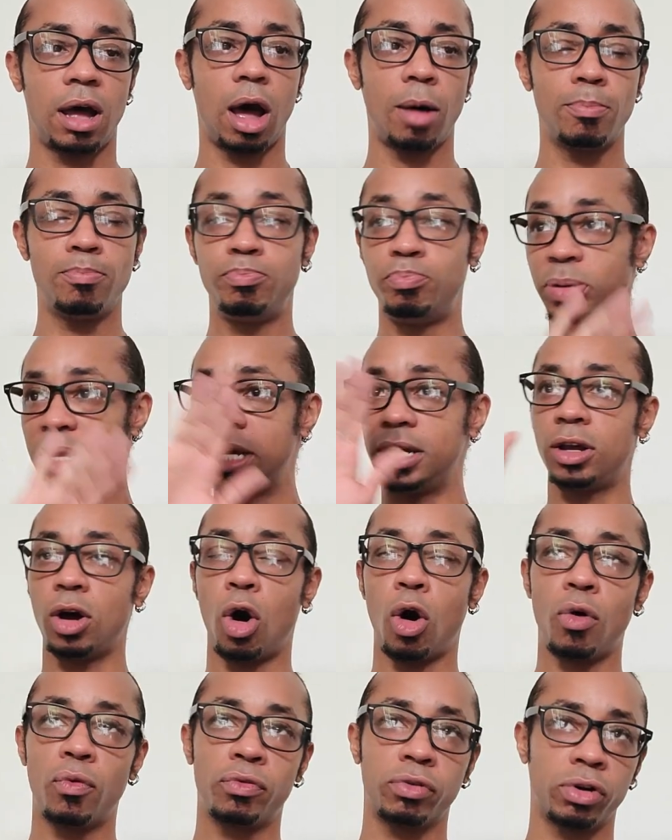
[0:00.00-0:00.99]
a big
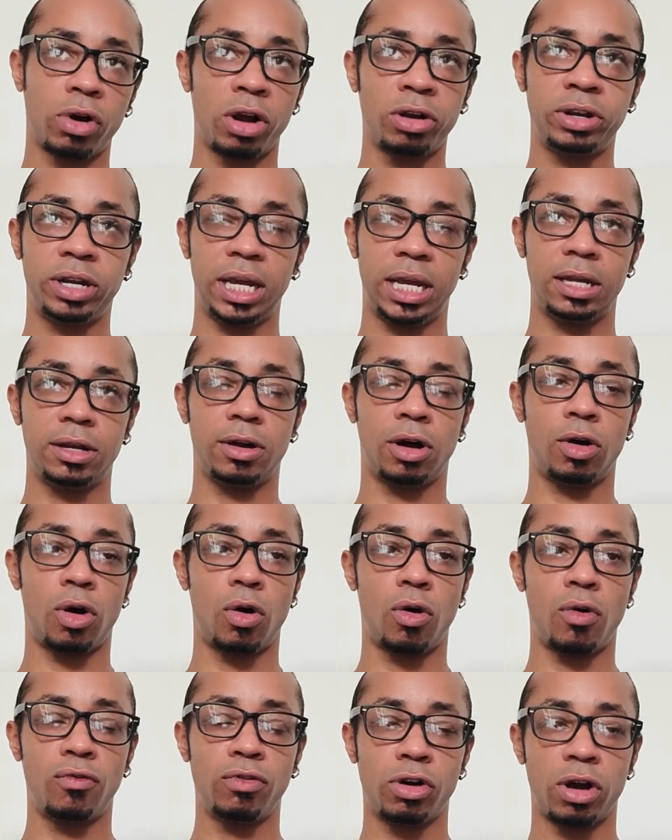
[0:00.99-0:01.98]
overarching
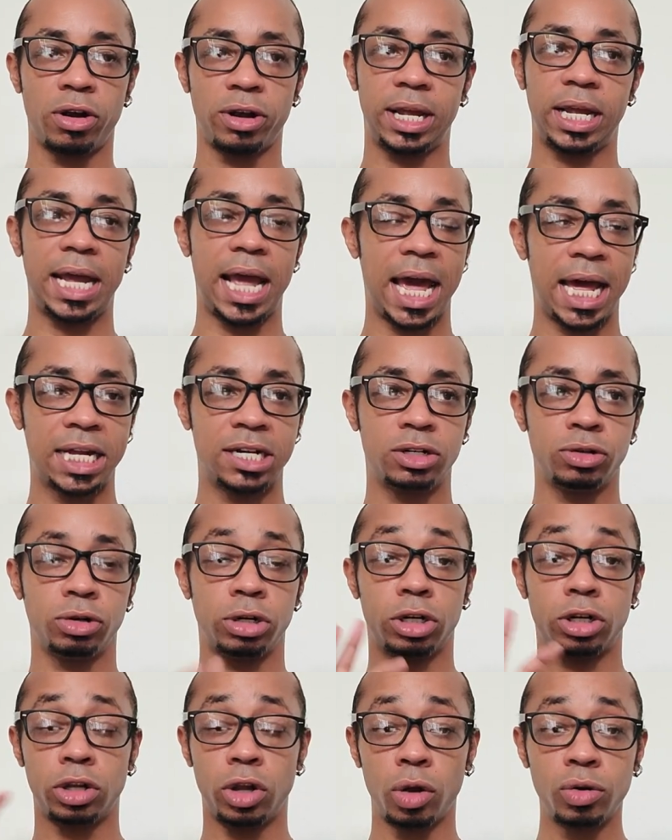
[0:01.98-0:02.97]
overarching end or
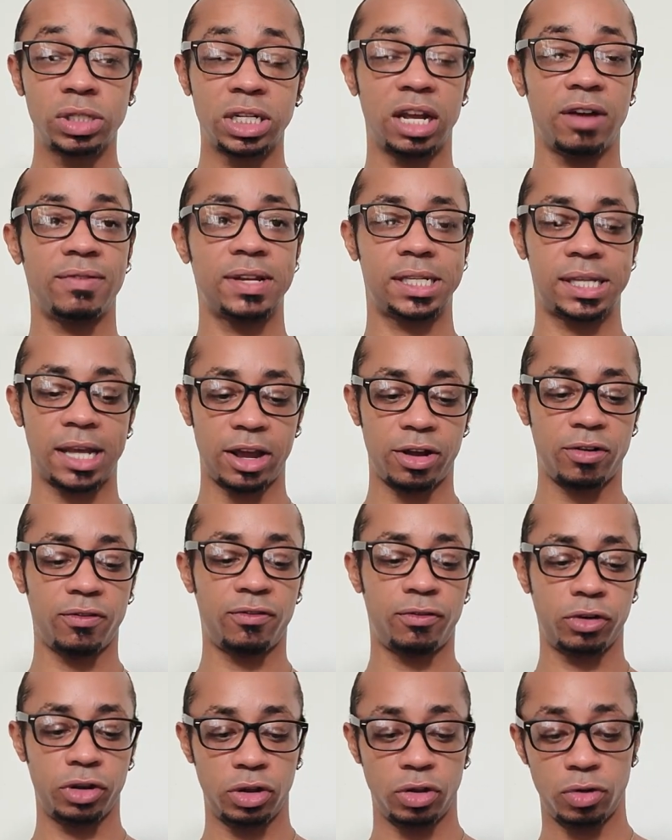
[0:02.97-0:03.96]
a closing of a cycle
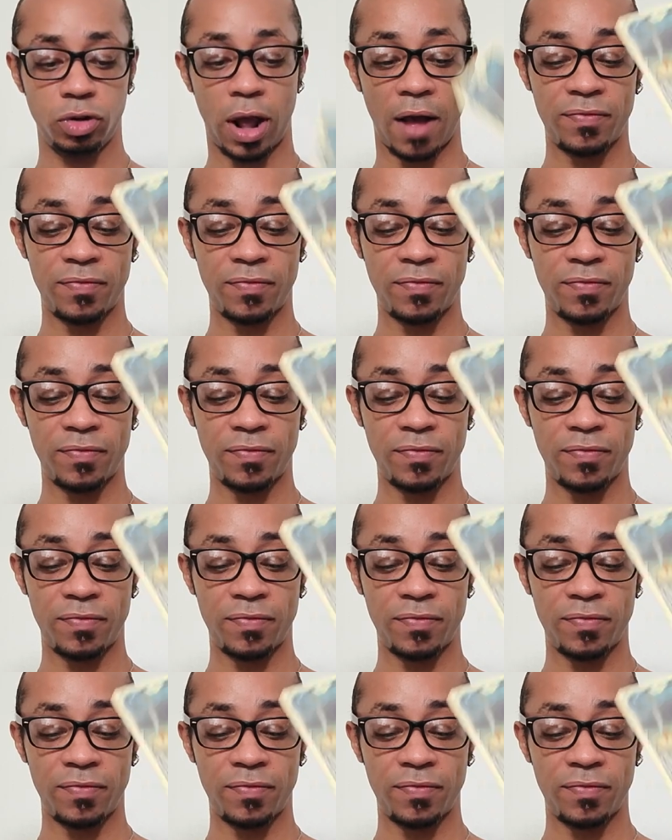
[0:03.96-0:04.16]
for you.